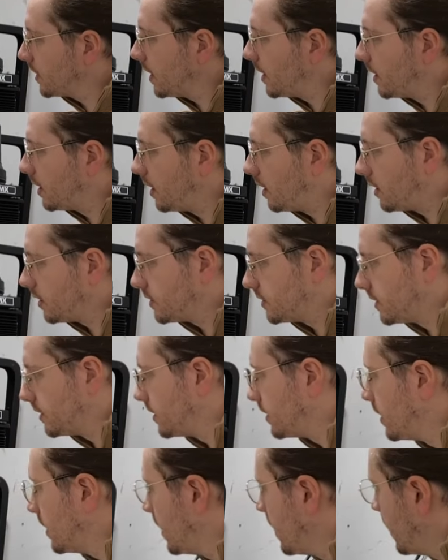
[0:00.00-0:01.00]

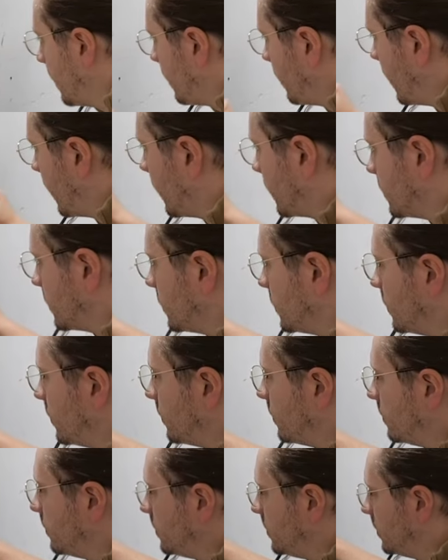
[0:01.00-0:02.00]
enlarger than to
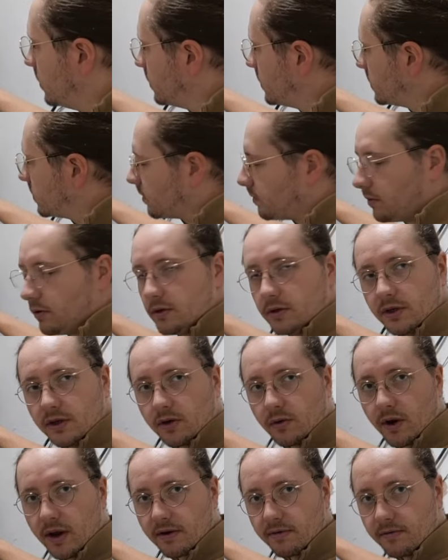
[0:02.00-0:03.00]
use some
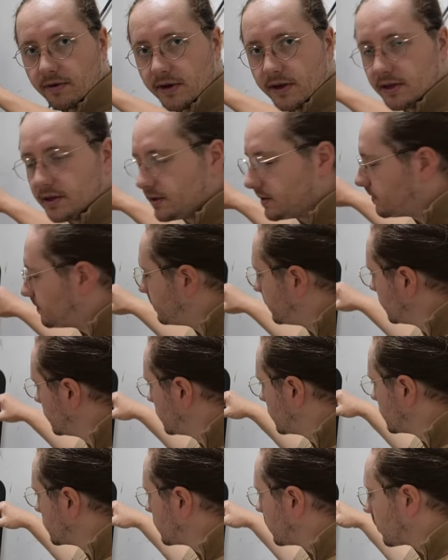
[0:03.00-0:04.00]
multi-grade
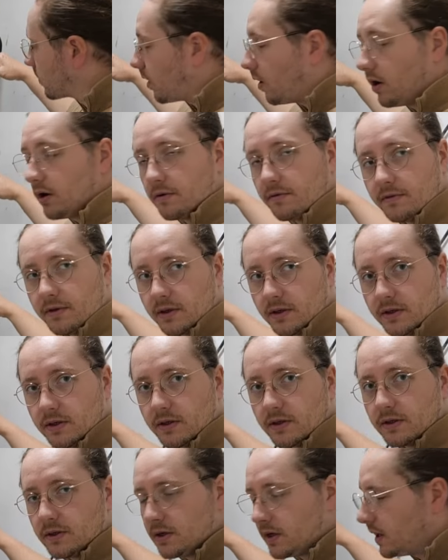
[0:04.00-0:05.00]
filters or color
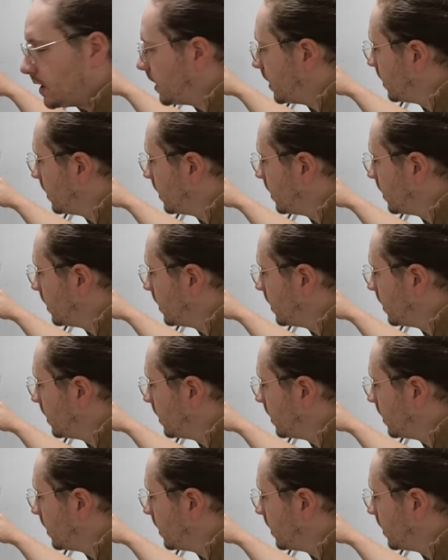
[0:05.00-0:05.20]
filters